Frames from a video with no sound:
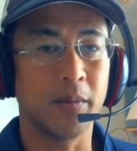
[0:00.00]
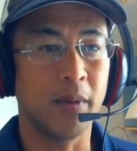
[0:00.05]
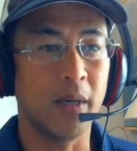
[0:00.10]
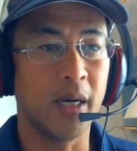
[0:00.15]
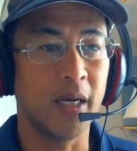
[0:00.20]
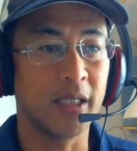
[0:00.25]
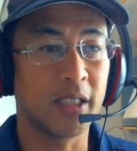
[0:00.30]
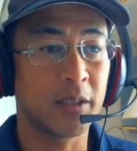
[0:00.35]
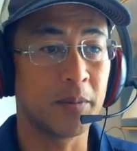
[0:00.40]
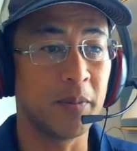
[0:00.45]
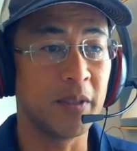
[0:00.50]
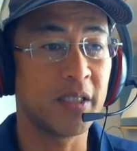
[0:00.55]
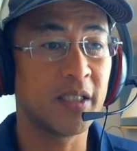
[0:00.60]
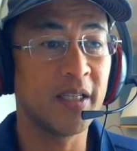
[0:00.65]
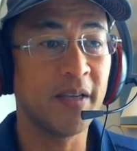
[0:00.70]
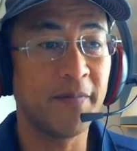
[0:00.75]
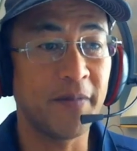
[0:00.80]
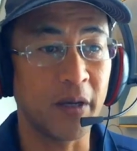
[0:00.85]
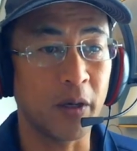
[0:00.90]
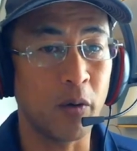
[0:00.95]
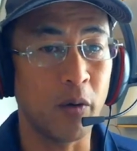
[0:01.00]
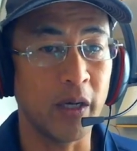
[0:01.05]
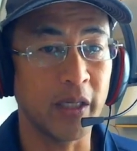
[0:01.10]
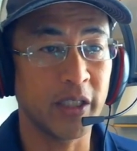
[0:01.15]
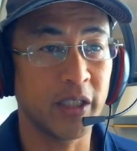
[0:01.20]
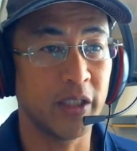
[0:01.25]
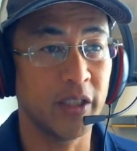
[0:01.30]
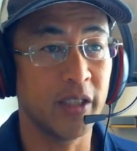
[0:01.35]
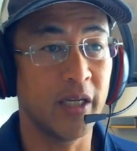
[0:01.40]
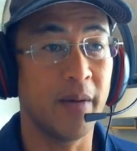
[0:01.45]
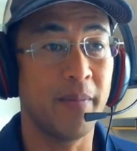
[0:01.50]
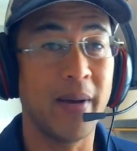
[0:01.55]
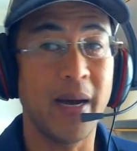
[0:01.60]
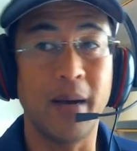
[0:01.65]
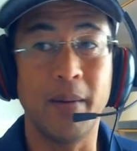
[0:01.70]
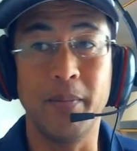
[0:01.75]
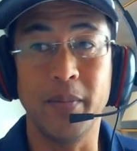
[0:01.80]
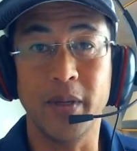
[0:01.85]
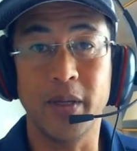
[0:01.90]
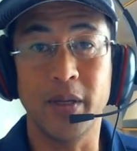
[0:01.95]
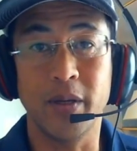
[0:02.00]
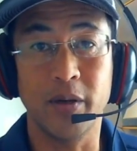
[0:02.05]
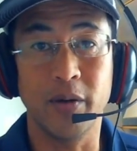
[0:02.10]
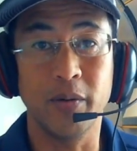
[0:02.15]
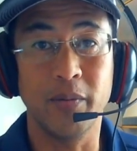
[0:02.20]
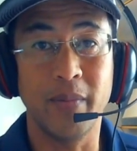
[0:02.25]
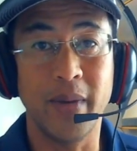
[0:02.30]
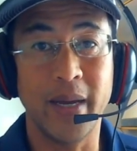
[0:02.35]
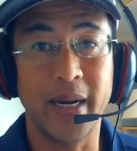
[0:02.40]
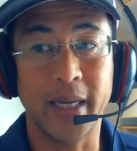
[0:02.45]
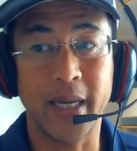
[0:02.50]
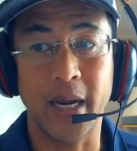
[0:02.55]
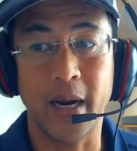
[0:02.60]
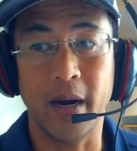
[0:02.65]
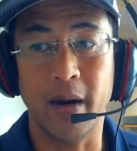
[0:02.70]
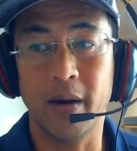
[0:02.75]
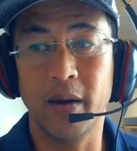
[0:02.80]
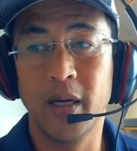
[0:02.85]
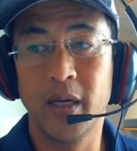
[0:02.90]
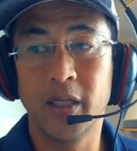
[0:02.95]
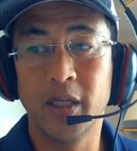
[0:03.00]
a specific question about your Medicare.